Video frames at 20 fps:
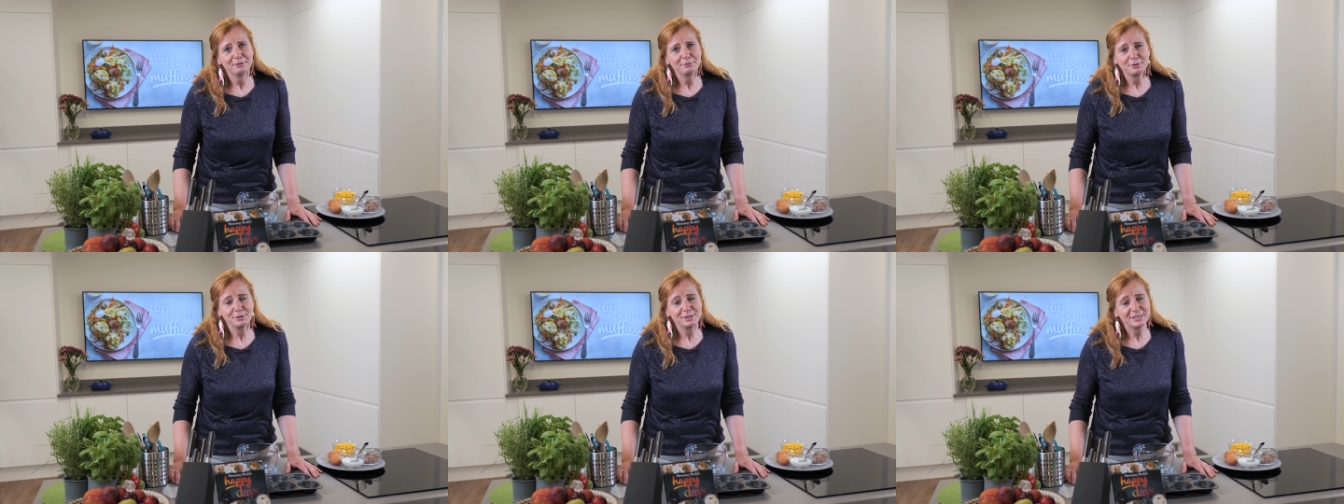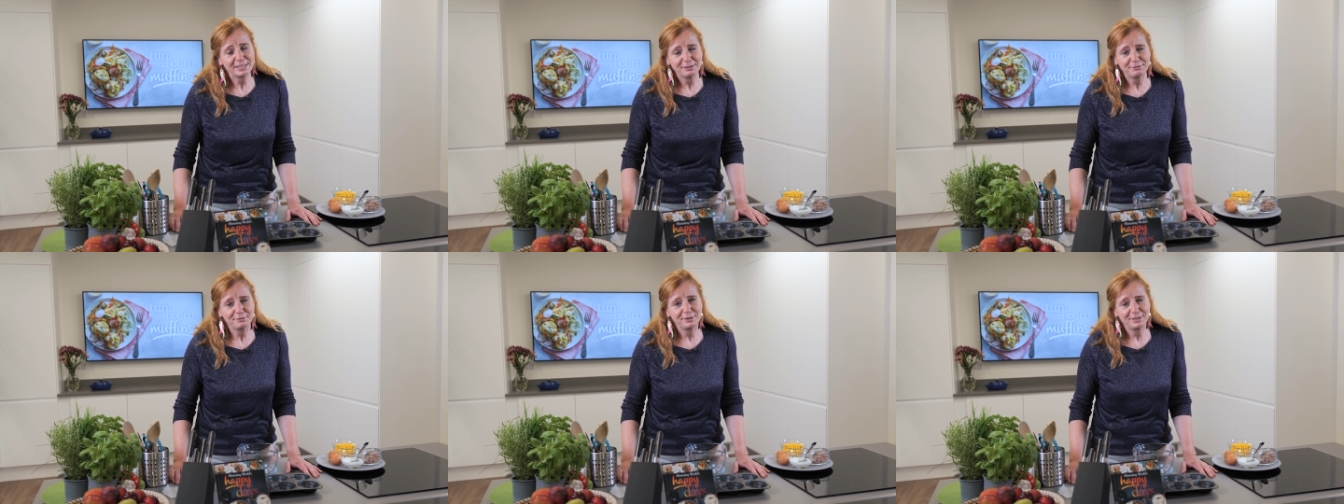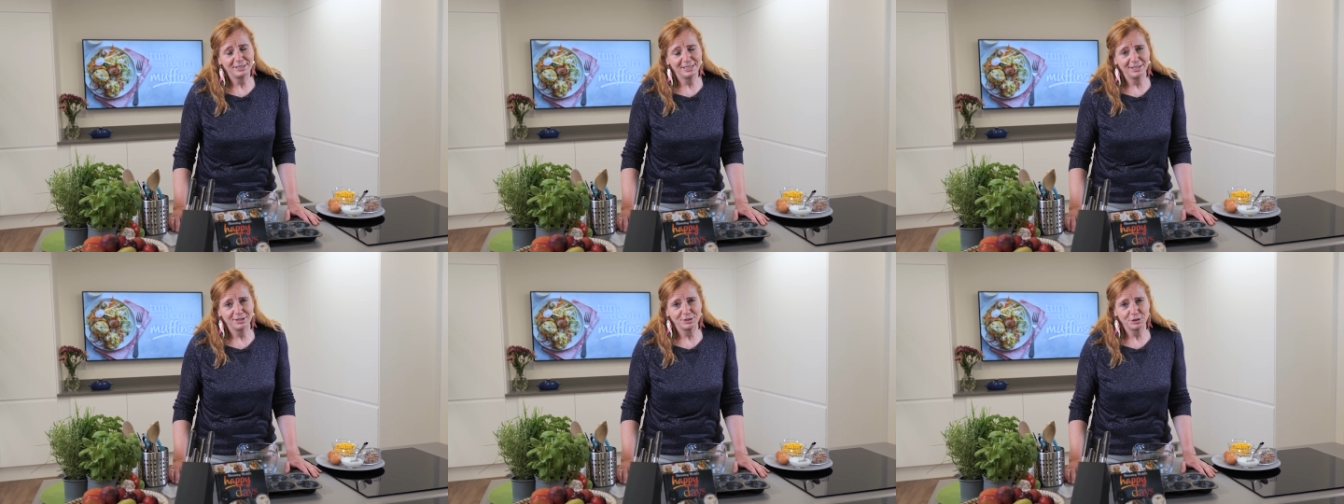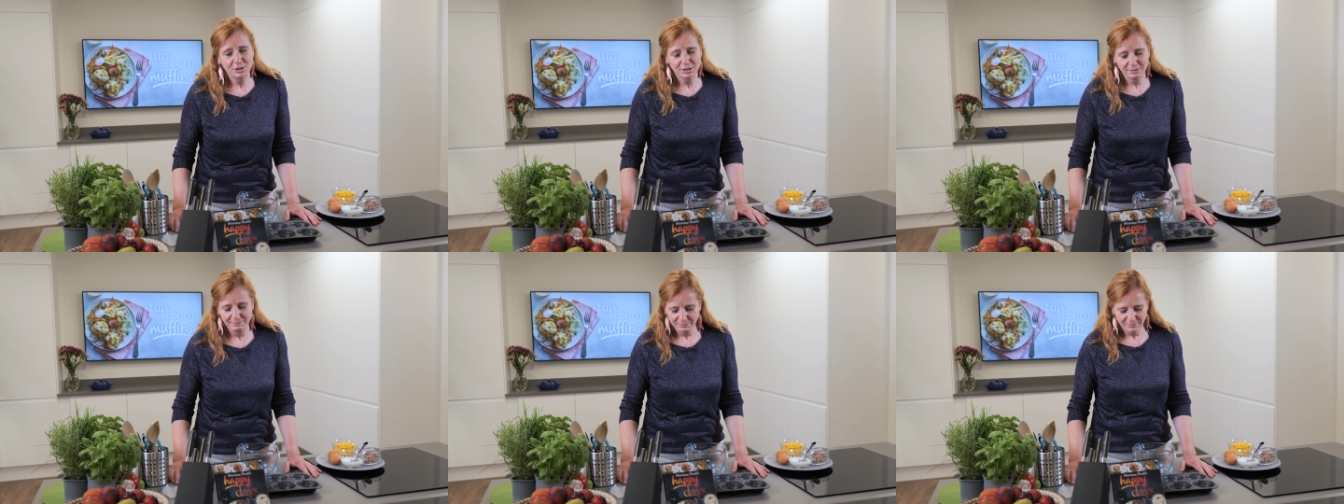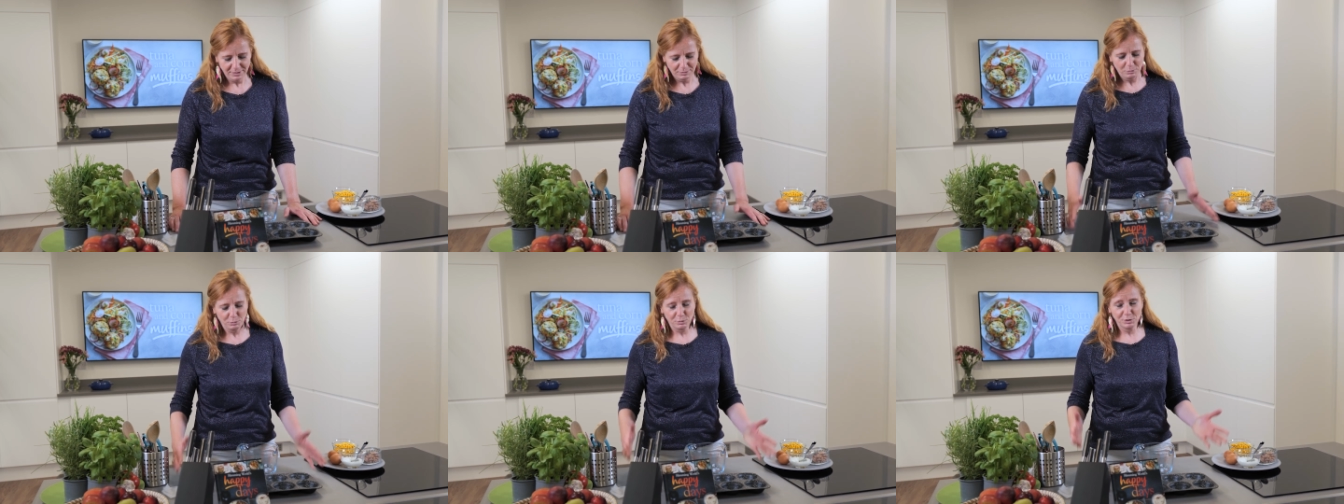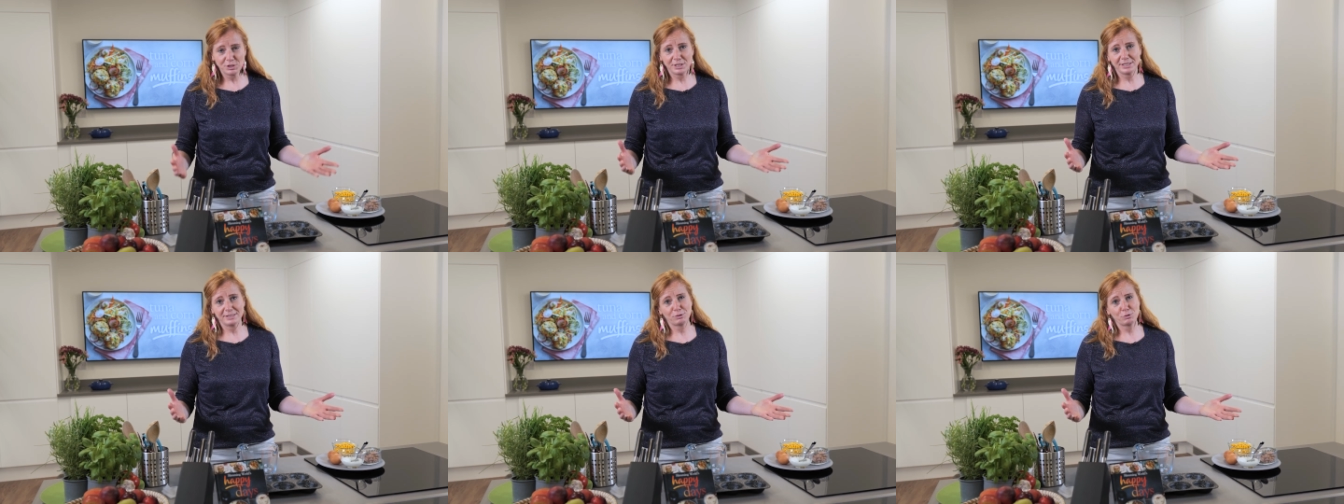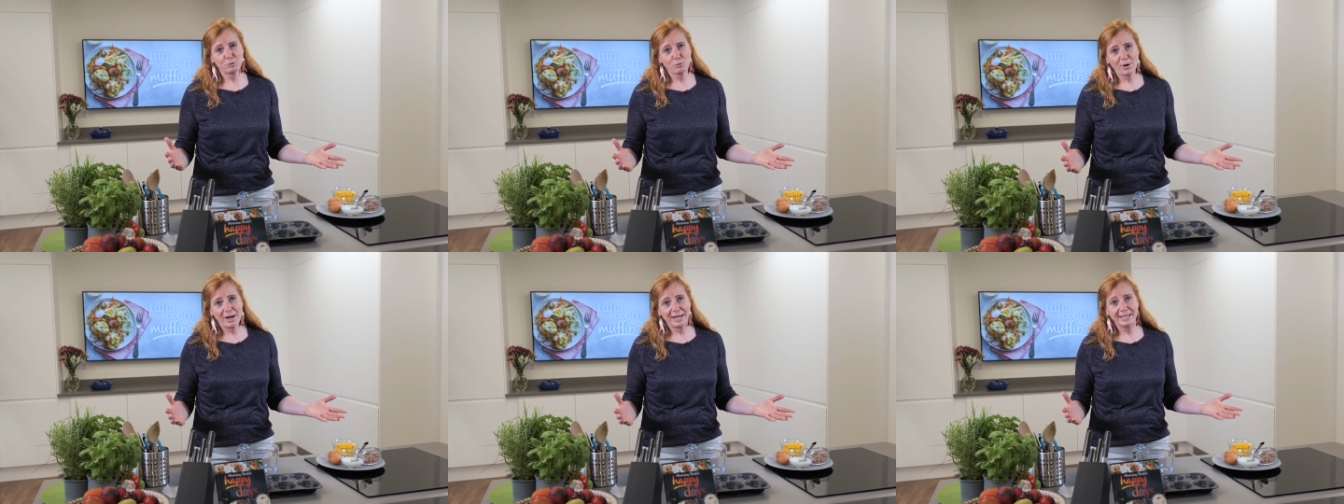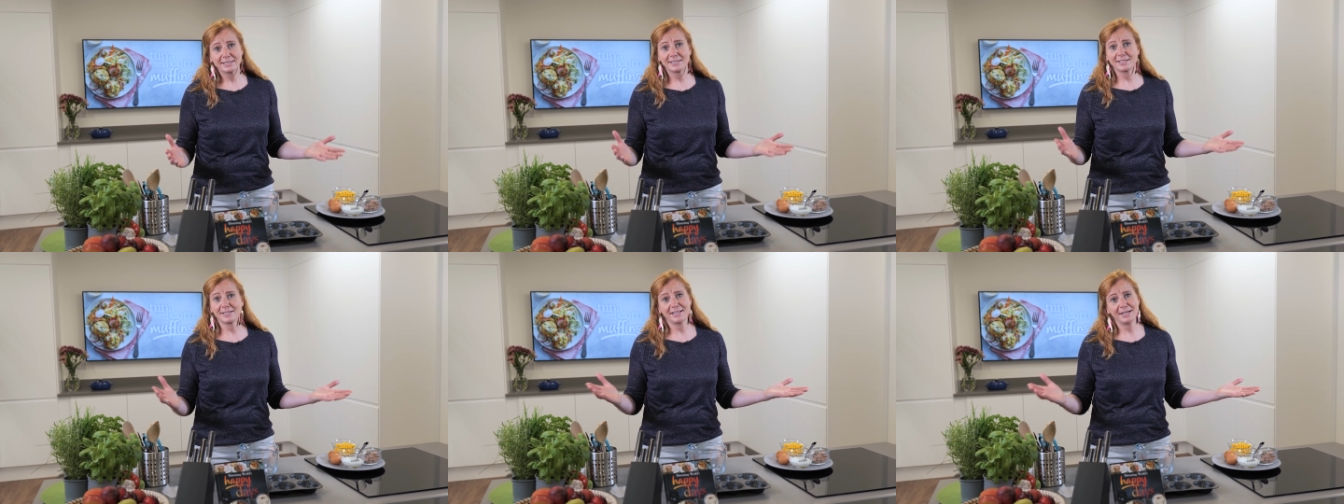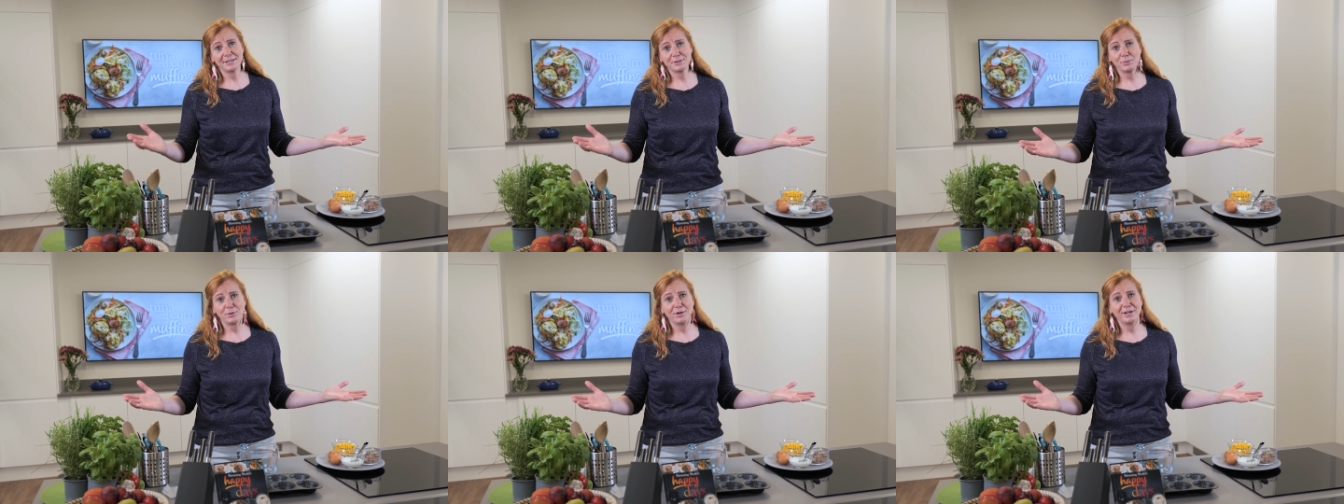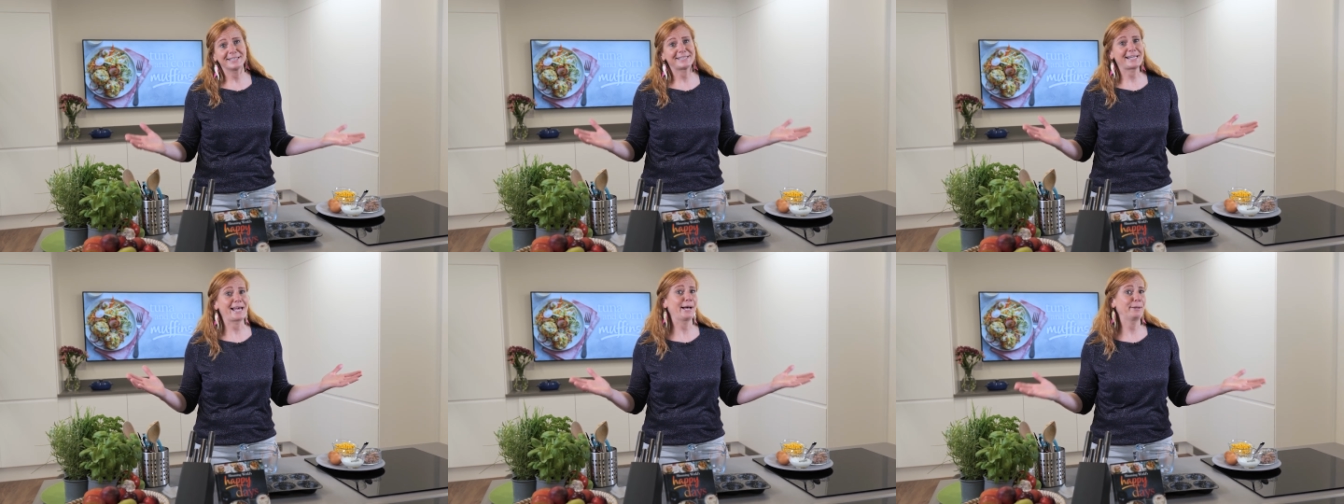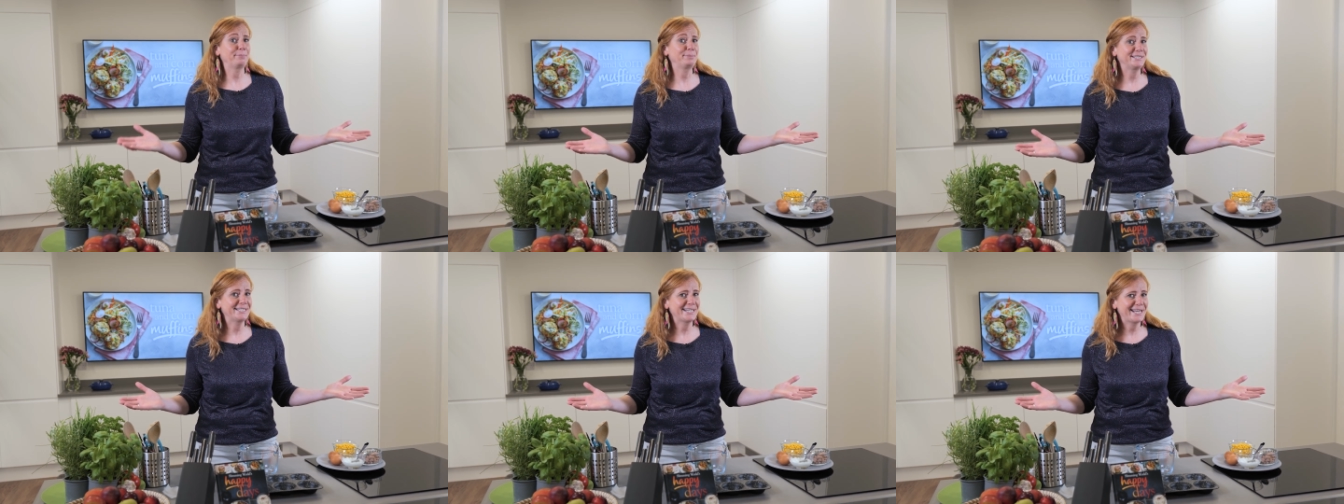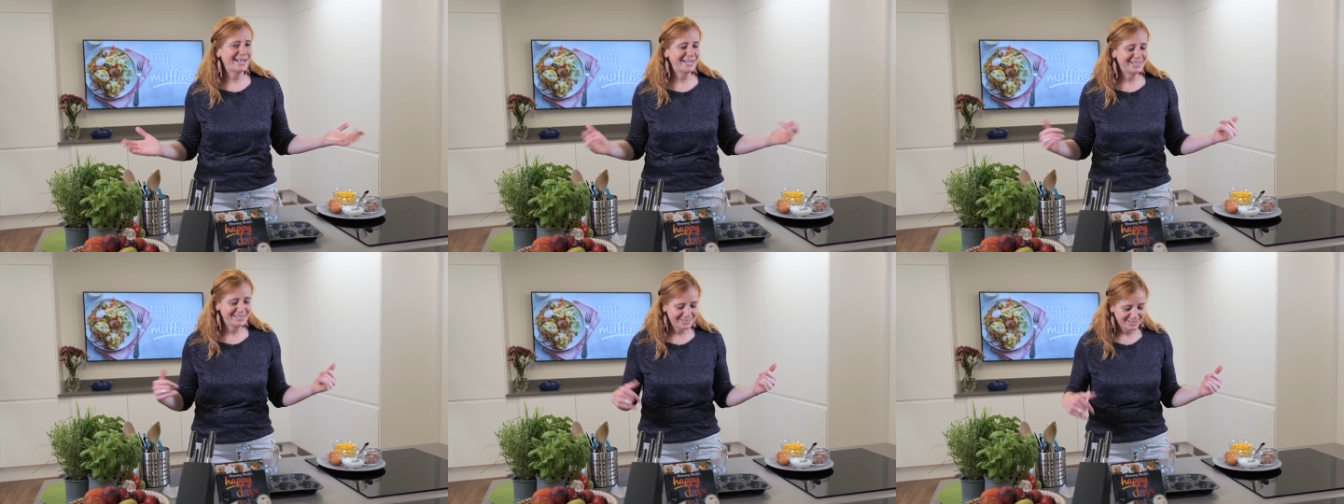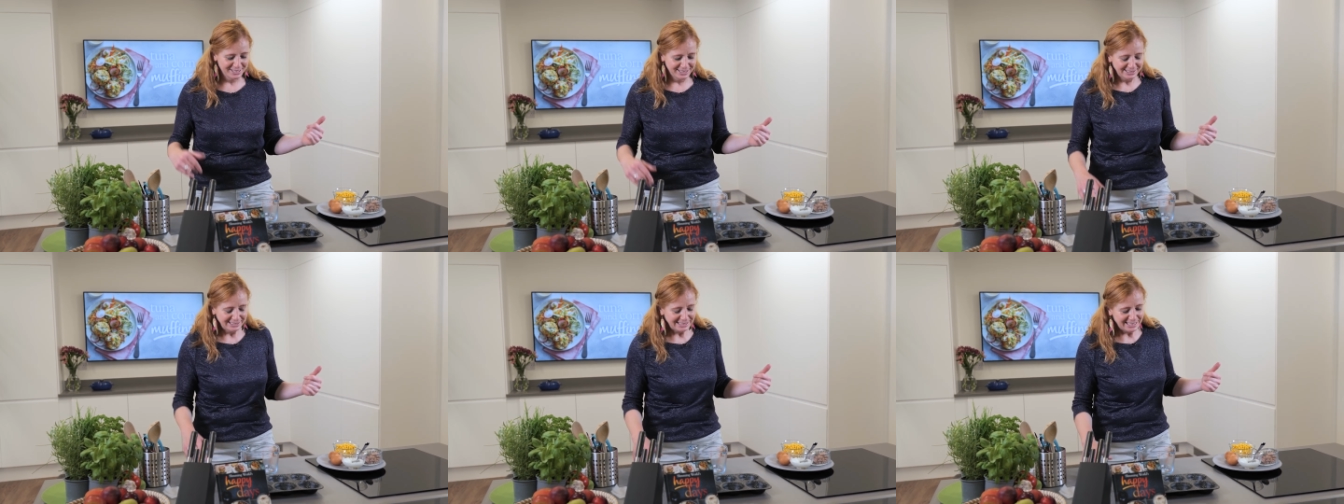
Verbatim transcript: for a different lunch which is great so that's why it's Happy Days.